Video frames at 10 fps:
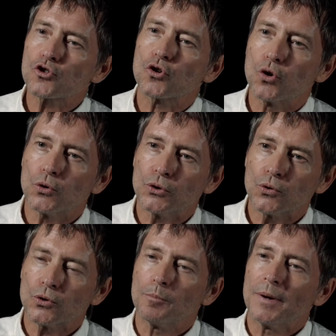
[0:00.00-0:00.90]
show
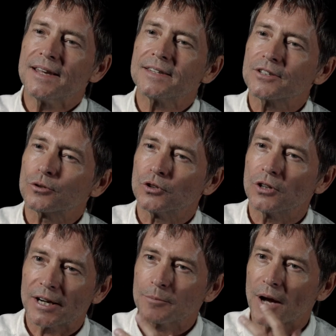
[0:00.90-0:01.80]
you the paintings of the
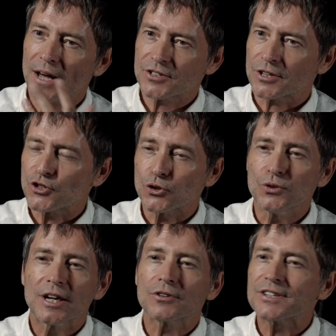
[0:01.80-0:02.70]
great masters. So you
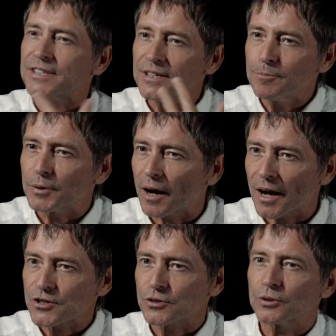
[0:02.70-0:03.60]
never see
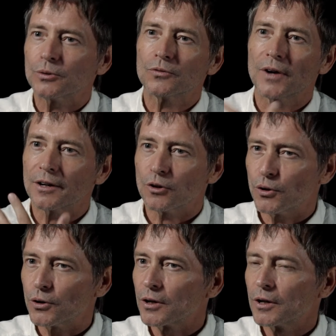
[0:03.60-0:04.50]
Picasso or Van
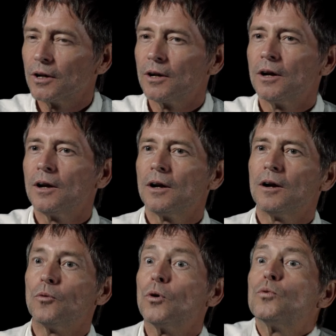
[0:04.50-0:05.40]
Gogh.
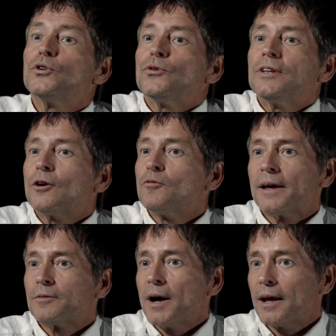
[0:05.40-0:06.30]
What would you think of
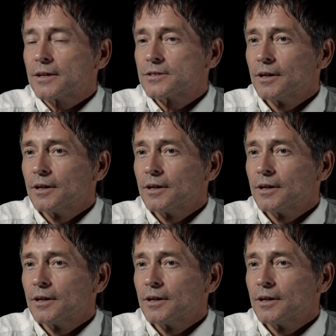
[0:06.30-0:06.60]
mathematics,